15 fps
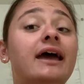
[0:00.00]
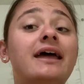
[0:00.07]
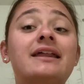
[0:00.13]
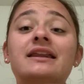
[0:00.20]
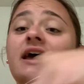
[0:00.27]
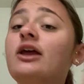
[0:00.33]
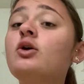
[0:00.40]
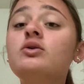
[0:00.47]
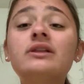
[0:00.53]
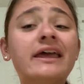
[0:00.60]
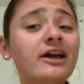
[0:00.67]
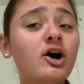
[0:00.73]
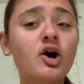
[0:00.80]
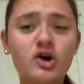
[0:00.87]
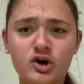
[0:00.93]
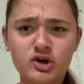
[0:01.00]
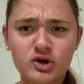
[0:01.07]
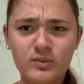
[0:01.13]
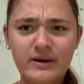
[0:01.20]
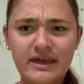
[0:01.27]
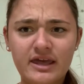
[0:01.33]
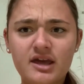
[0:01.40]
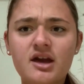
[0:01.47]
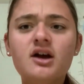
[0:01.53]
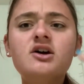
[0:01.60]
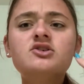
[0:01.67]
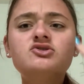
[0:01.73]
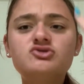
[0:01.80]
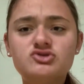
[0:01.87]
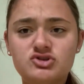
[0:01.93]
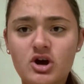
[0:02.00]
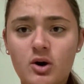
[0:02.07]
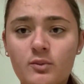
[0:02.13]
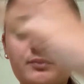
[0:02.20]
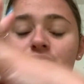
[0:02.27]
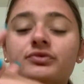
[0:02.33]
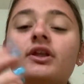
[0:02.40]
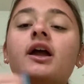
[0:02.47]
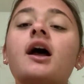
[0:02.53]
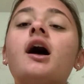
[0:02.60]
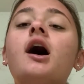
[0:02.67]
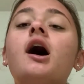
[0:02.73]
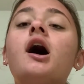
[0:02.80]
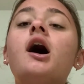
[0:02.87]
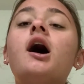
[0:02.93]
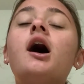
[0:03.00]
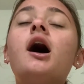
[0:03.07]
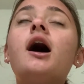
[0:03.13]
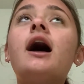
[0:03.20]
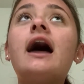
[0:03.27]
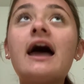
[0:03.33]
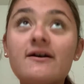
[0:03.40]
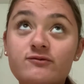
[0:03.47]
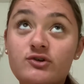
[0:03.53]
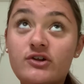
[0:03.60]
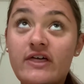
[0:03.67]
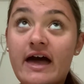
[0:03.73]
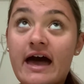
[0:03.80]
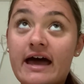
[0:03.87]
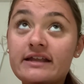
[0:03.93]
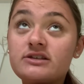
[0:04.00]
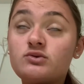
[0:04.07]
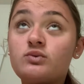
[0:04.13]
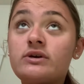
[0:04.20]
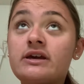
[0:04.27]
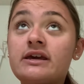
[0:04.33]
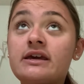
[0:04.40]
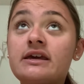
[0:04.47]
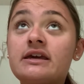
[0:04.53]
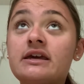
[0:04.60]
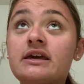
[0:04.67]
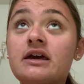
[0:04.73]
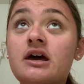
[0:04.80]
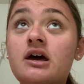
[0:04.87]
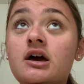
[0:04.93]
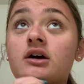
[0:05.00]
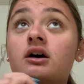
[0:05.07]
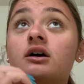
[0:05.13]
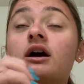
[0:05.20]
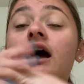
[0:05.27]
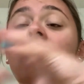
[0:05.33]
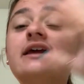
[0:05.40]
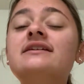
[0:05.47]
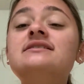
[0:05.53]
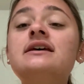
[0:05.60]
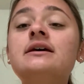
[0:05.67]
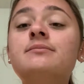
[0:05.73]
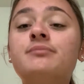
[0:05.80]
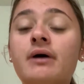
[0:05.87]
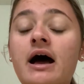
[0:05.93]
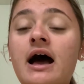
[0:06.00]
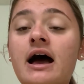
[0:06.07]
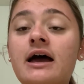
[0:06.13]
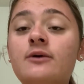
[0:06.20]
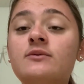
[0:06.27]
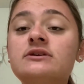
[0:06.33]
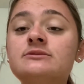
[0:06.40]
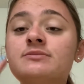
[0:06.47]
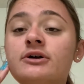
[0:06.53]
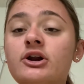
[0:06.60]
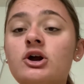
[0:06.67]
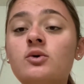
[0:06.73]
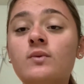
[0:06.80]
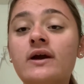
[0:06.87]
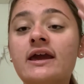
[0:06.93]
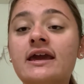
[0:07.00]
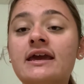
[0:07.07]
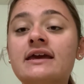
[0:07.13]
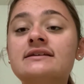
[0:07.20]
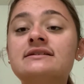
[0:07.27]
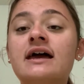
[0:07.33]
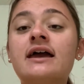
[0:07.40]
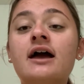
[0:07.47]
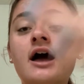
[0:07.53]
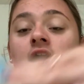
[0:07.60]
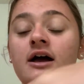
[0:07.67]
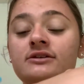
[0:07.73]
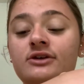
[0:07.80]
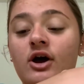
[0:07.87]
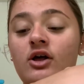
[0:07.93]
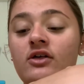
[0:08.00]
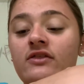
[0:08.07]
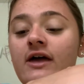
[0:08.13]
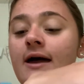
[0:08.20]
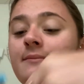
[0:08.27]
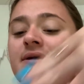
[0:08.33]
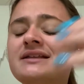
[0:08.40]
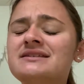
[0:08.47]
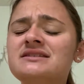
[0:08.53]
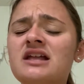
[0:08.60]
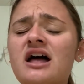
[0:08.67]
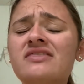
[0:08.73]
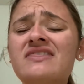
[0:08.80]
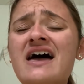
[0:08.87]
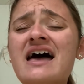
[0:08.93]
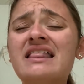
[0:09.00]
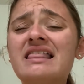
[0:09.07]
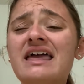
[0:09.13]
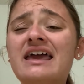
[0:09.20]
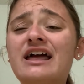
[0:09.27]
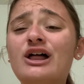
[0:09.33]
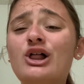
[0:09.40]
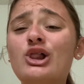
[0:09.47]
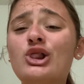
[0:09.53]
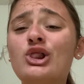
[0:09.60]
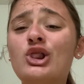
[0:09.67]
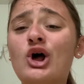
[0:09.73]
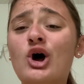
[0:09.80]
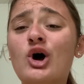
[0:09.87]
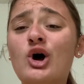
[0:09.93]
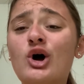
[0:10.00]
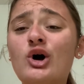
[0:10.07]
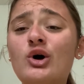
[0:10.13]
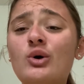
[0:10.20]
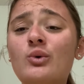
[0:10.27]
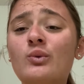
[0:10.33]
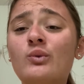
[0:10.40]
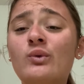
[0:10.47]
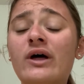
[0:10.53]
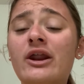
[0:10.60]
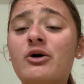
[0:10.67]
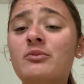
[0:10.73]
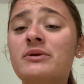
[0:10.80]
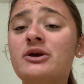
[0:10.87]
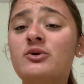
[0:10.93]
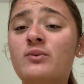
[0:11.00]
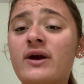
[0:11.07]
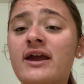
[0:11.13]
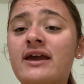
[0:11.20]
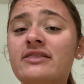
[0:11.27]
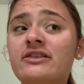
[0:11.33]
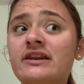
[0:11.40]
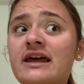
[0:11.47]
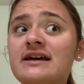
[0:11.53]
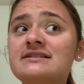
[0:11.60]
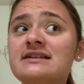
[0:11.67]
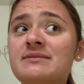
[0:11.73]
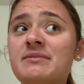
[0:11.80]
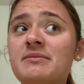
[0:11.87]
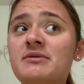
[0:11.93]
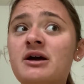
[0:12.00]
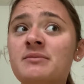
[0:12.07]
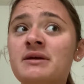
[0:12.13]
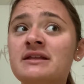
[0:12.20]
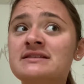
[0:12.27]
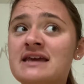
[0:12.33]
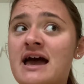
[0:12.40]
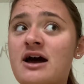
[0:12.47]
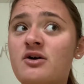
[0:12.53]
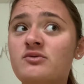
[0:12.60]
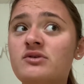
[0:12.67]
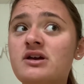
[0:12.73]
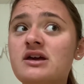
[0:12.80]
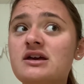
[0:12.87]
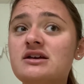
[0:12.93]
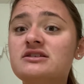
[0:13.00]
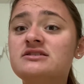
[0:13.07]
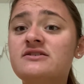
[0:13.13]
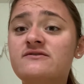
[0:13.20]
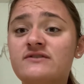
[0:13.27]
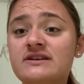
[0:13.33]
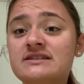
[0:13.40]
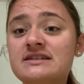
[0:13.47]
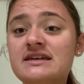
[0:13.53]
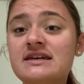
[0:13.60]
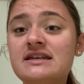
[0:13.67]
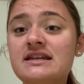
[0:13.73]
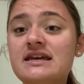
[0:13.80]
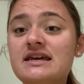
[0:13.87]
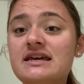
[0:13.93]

and I don't like arguing. So after that, we kind of said bye. We split our ways. I hugged all of them. It's not that like long that I'll be away. The next time I'm coming down to visit